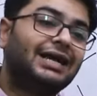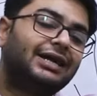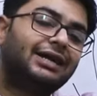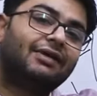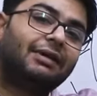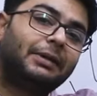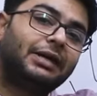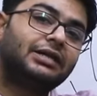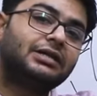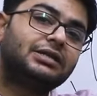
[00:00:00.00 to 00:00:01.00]

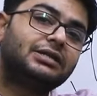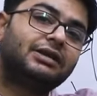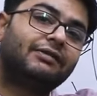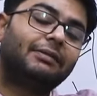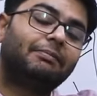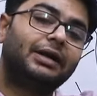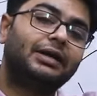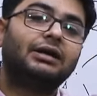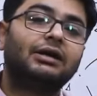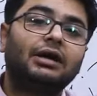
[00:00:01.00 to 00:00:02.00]
anti-development thesis,
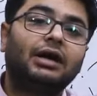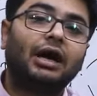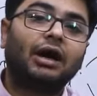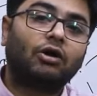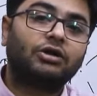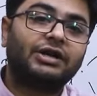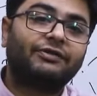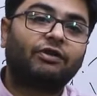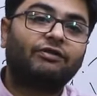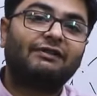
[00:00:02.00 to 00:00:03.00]
development
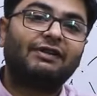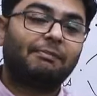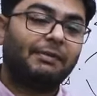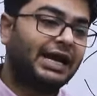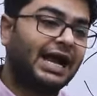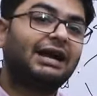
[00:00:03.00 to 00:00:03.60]
concept of development,